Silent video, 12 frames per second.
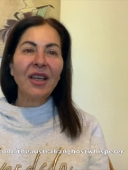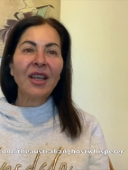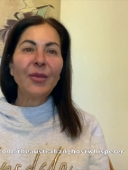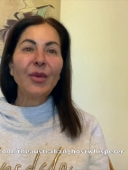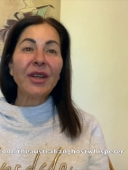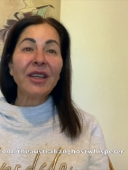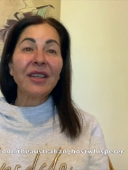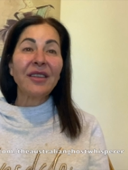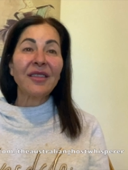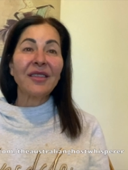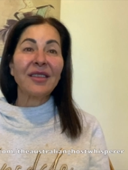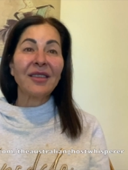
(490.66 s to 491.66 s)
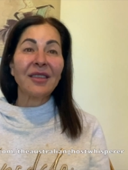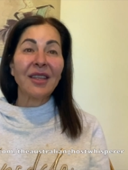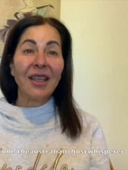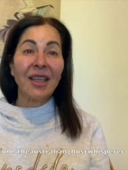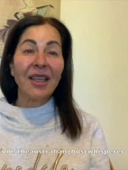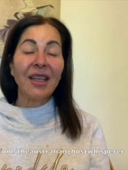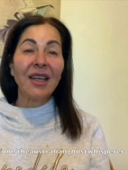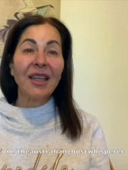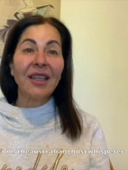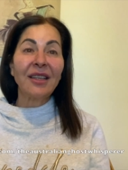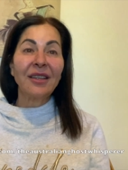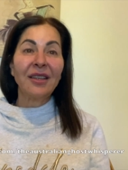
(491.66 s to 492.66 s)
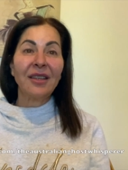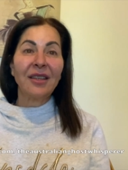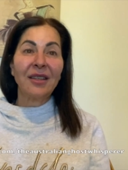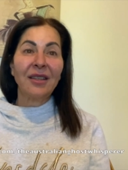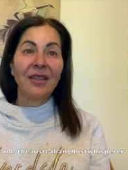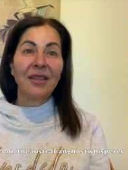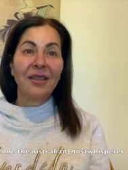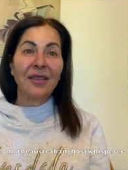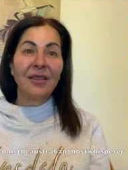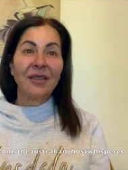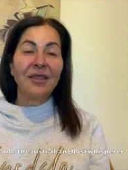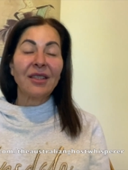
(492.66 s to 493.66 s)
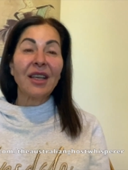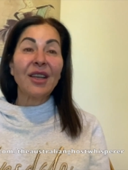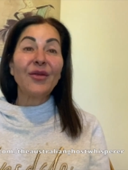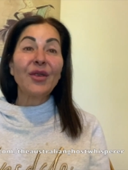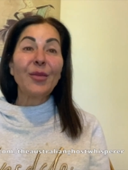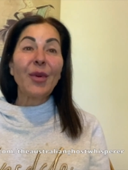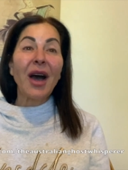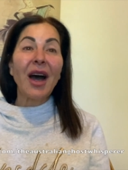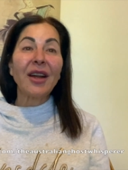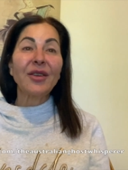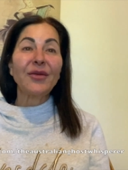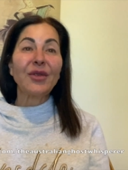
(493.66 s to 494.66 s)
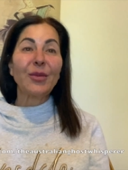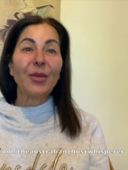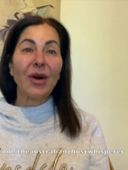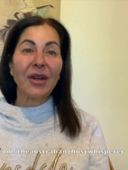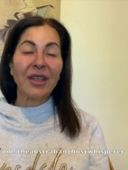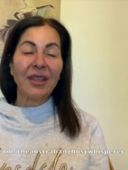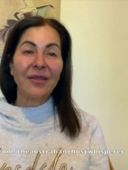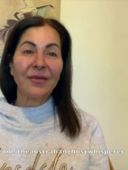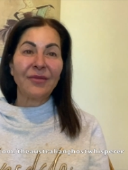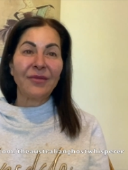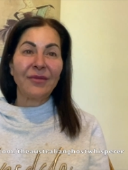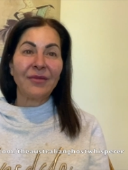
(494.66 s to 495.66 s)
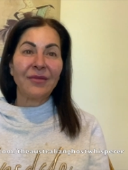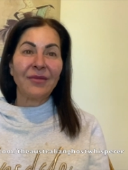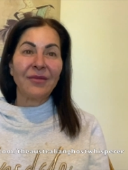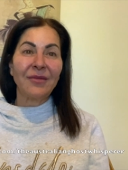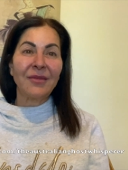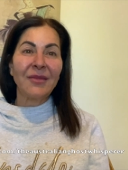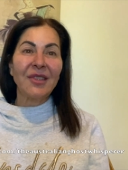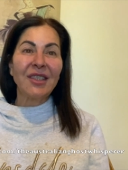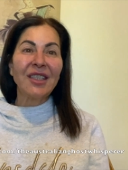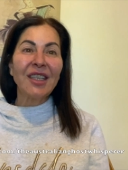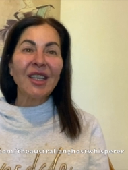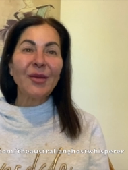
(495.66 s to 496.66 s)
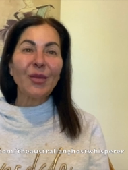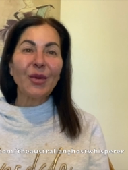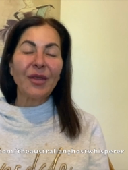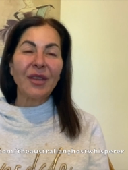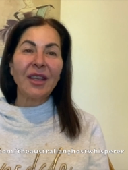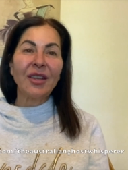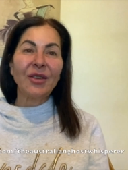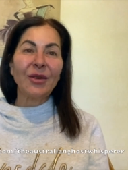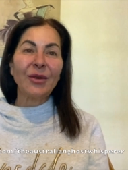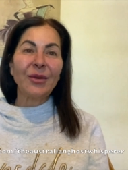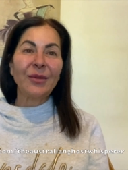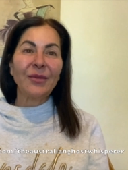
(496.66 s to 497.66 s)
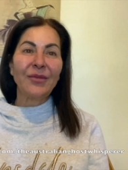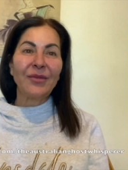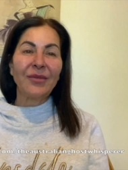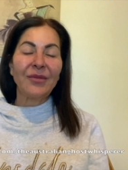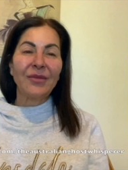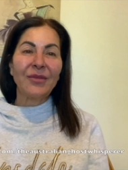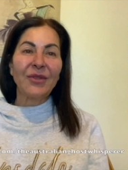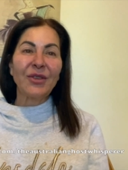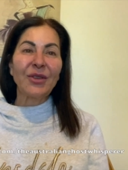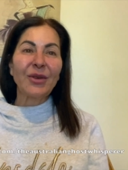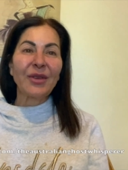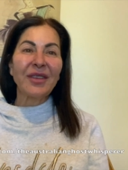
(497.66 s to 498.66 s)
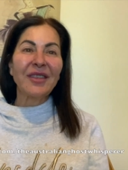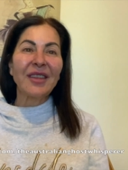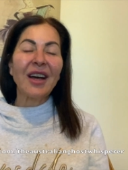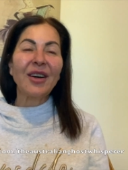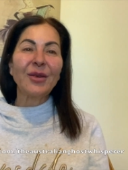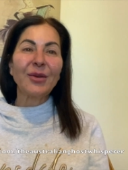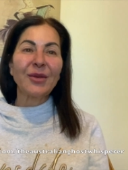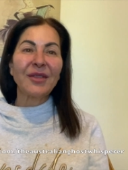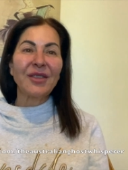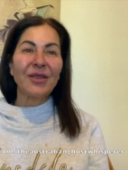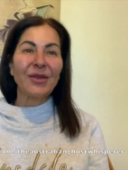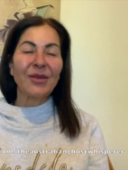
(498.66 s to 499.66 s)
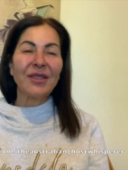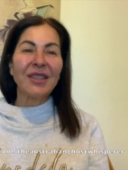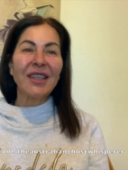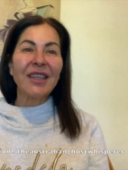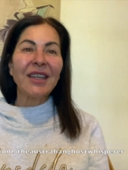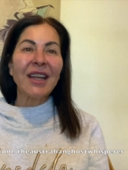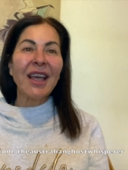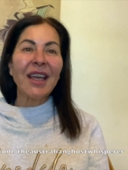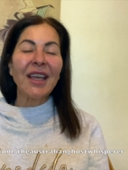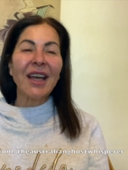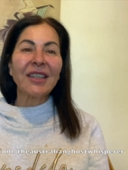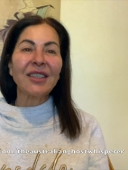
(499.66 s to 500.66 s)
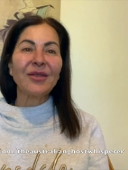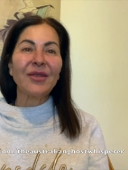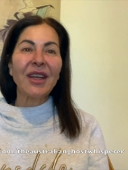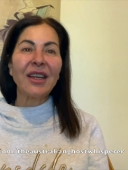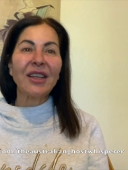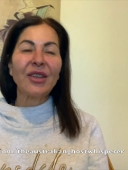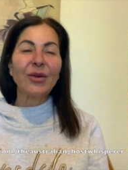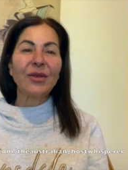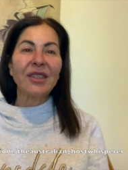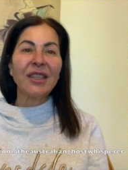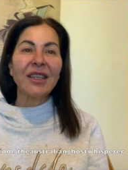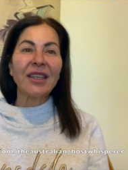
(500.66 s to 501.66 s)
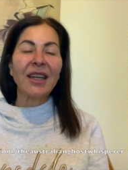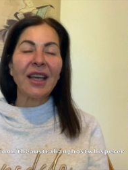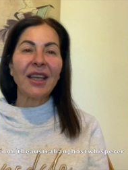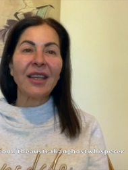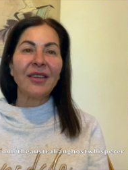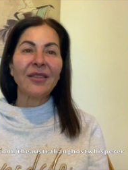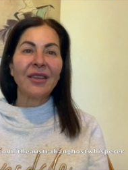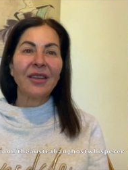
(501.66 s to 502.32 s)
bringing healing to every part of your body, deep within you, to your cells, to your DNA, activating your DNA,